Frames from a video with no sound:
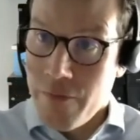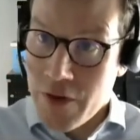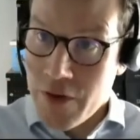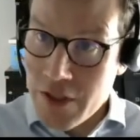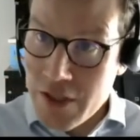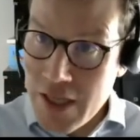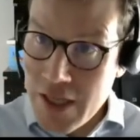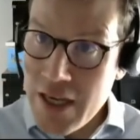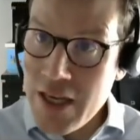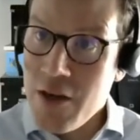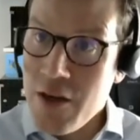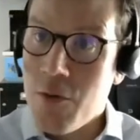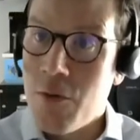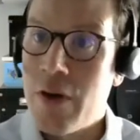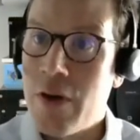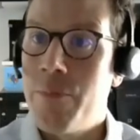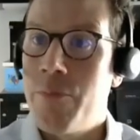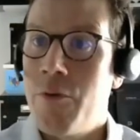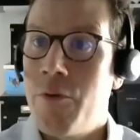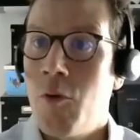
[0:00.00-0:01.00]

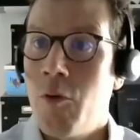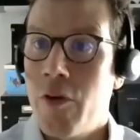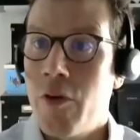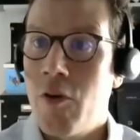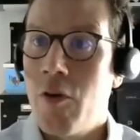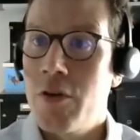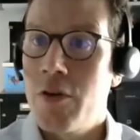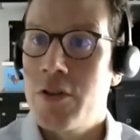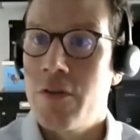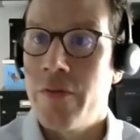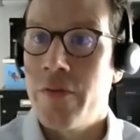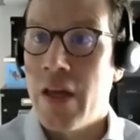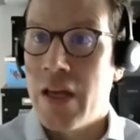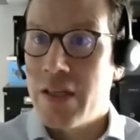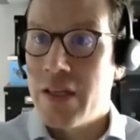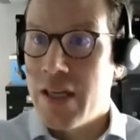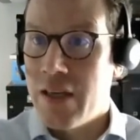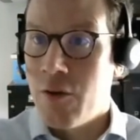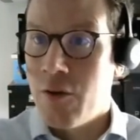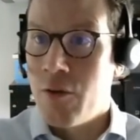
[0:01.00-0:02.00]
continually brought the cost of
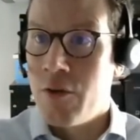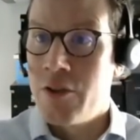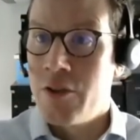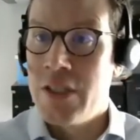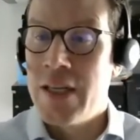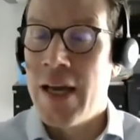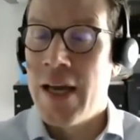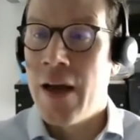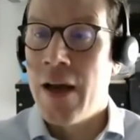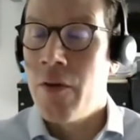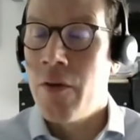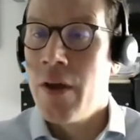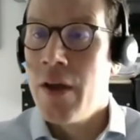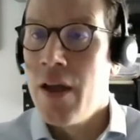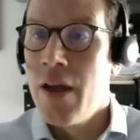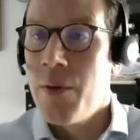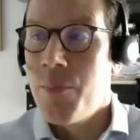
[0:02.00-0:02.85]
that technology down.